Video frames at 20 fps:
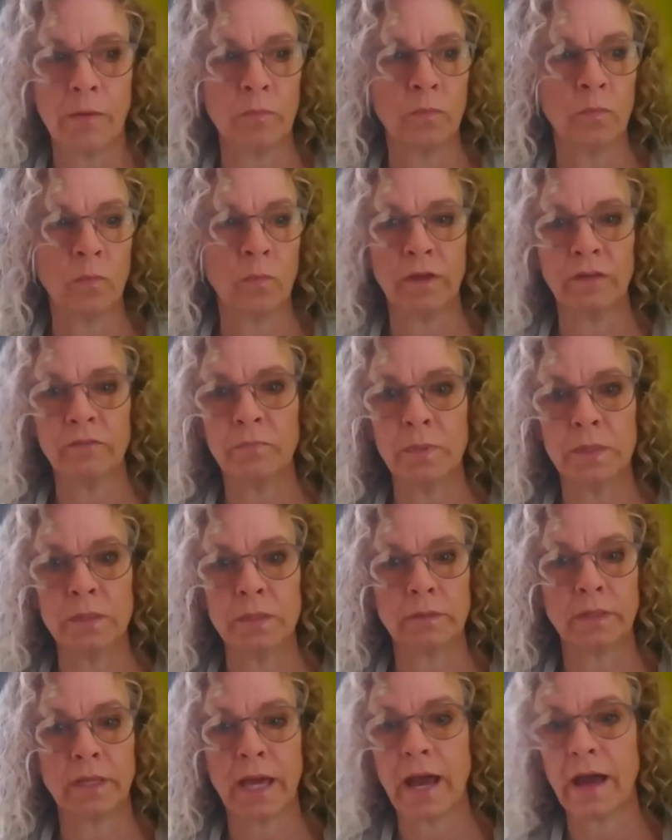we've
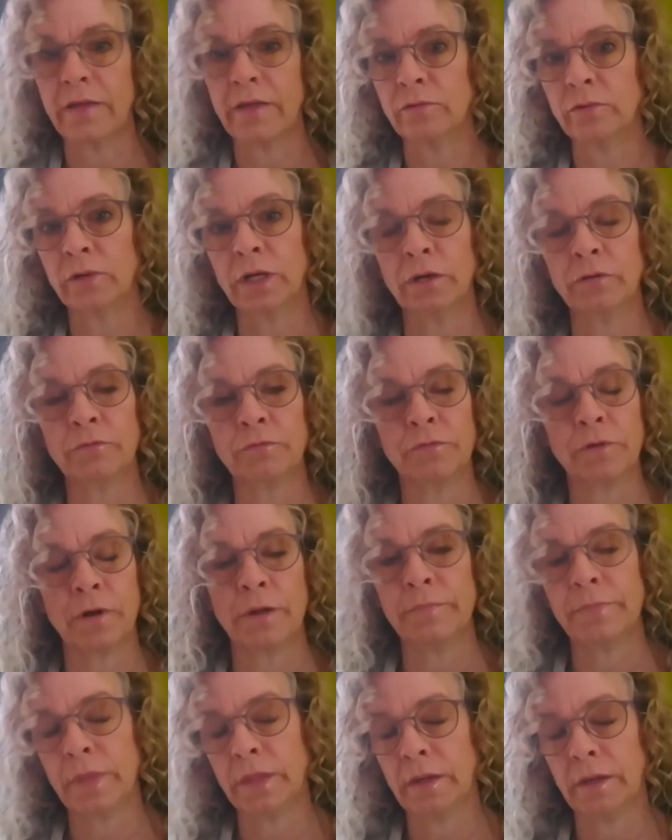been gathering
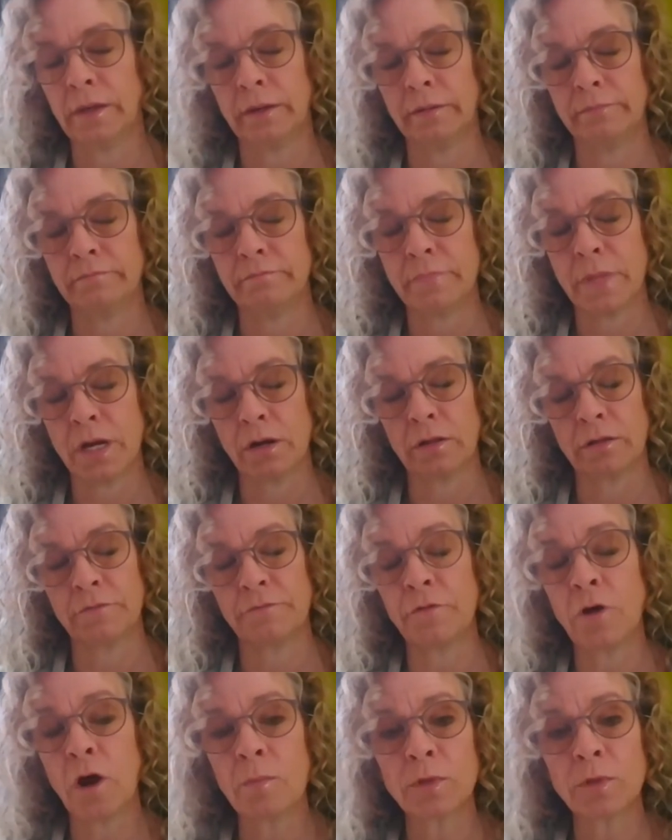from the Maryland
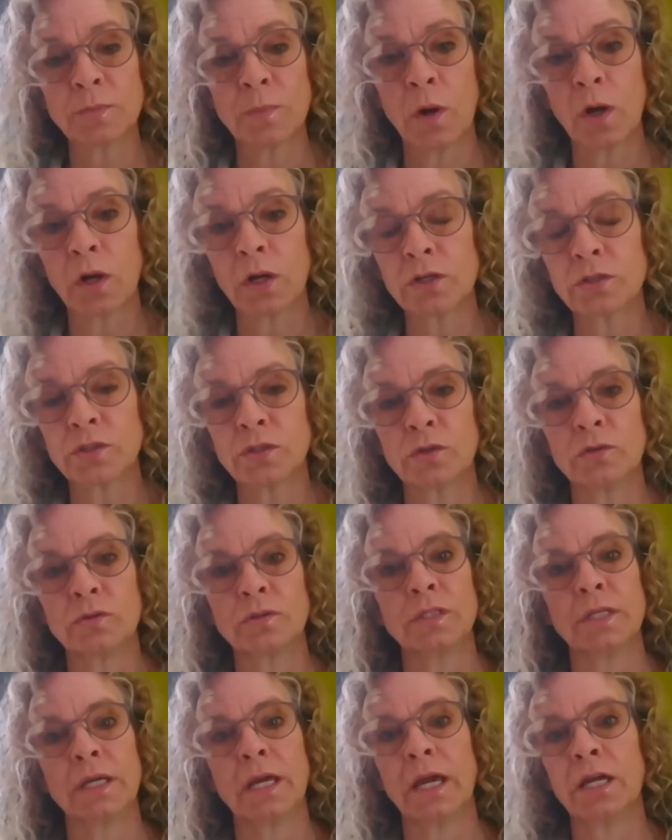Farmers Market
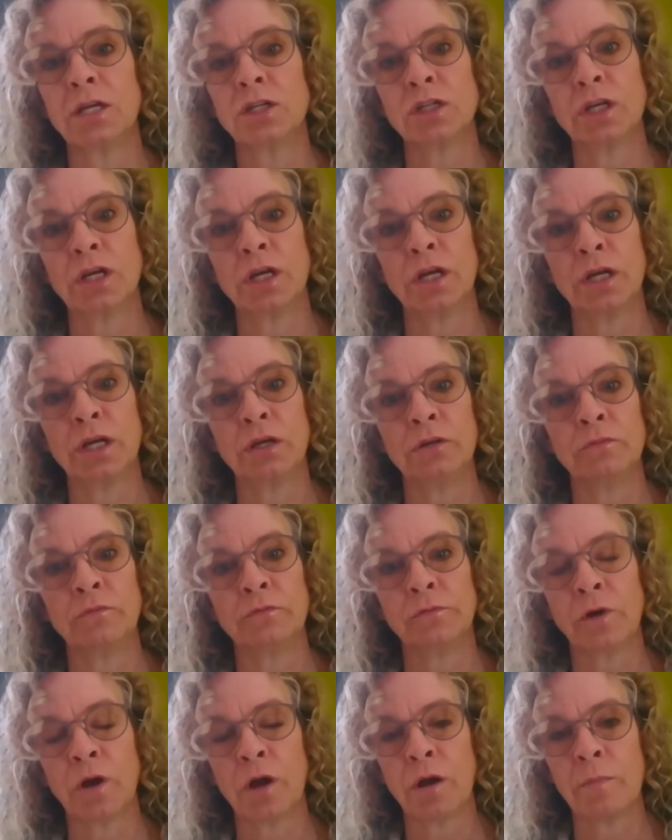Association,
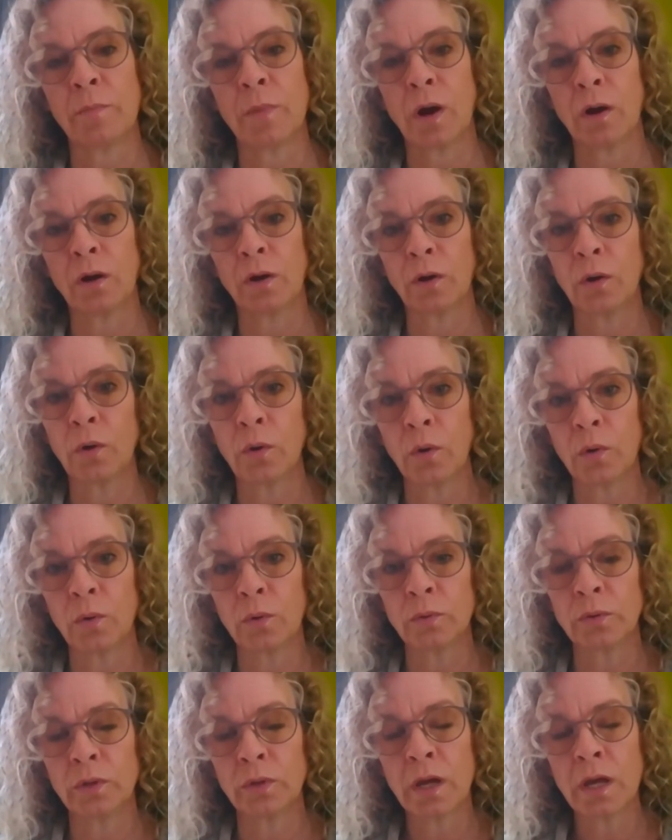from our
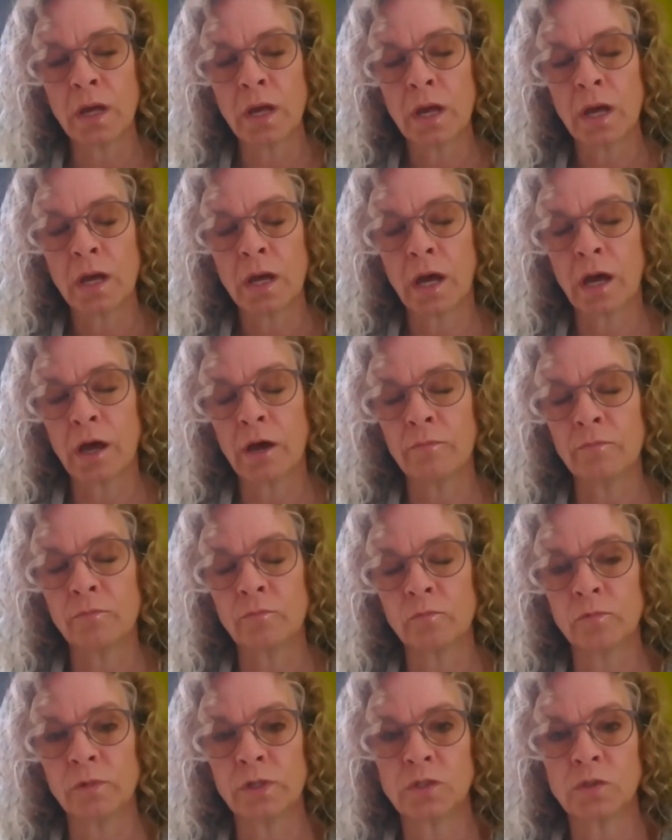own
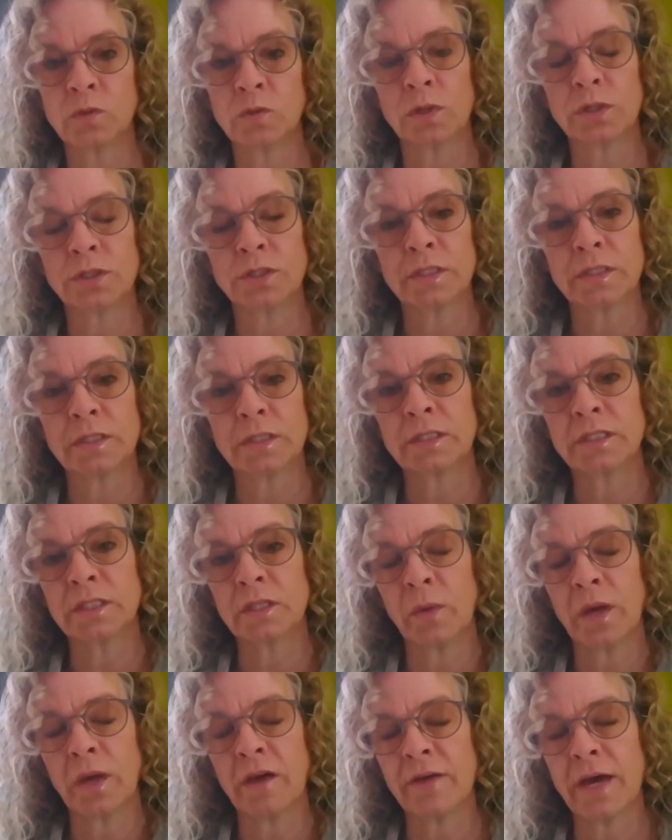resources
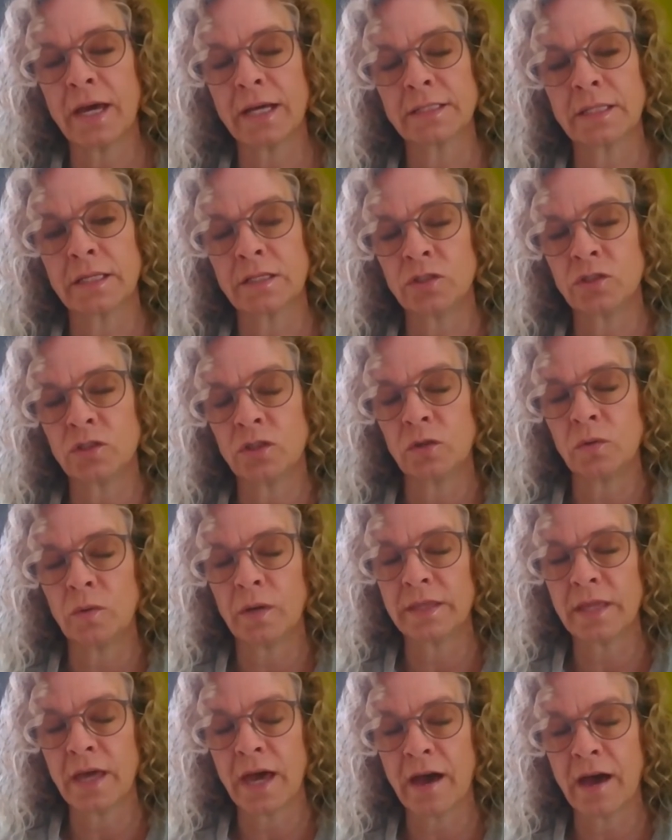that we have access to
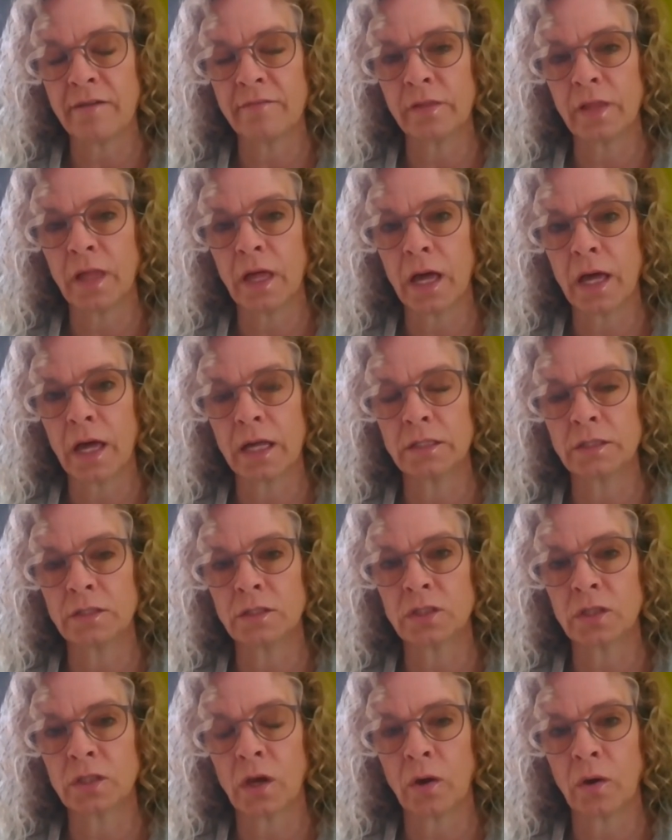at the Avalon.
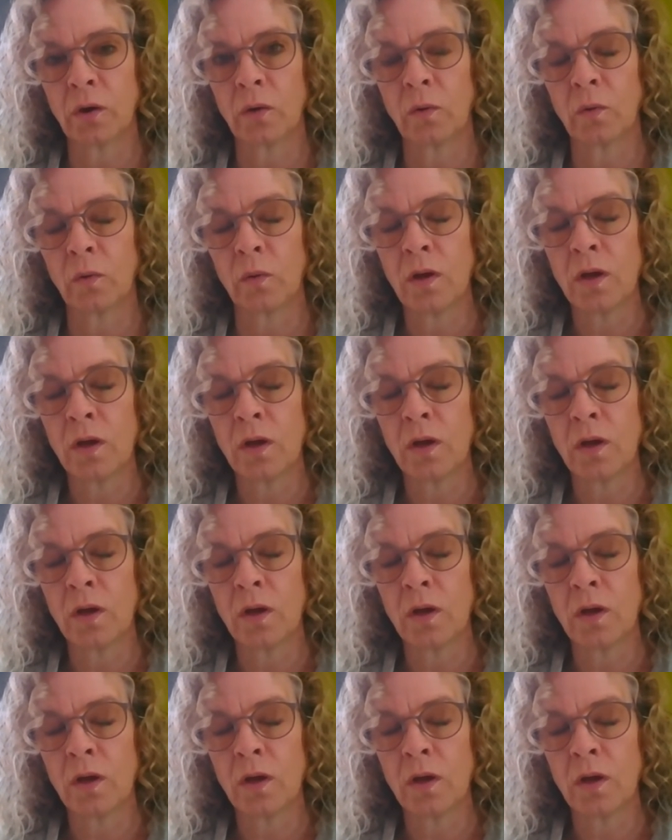So